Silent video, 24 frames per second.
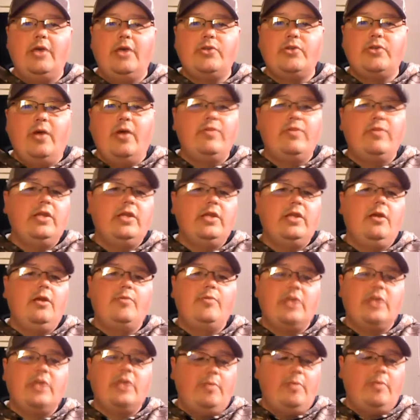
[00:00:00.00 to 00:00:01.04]
So everything
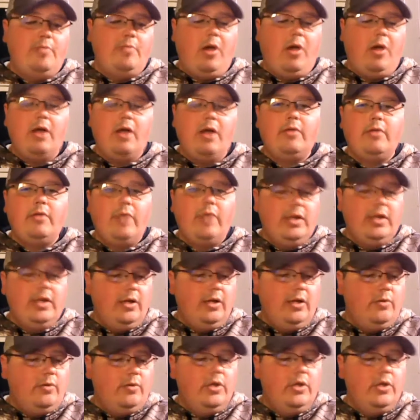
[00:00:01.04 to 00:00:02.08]
comes out of my pocket right
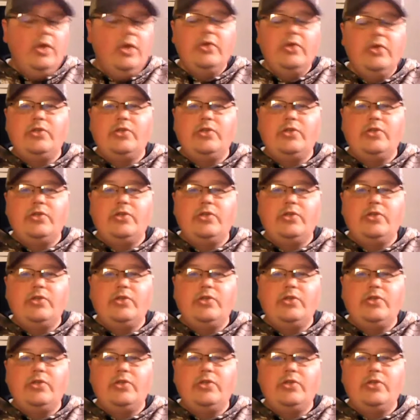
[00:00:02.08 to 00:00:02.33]
now.